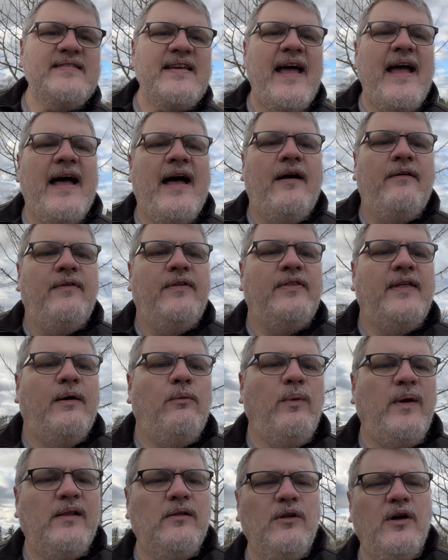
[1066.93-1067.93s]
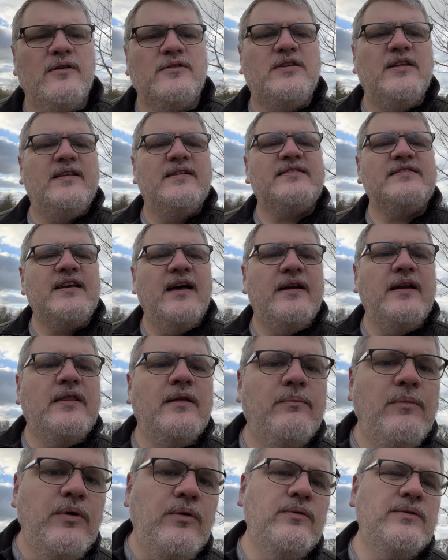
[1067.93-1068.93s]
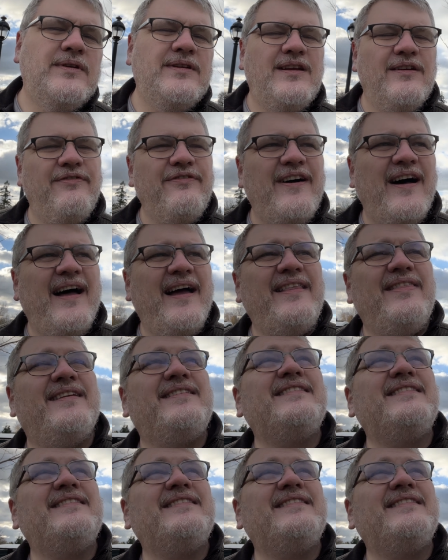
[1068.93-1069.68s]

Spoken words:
have, and that we look to the sun and the moon to define the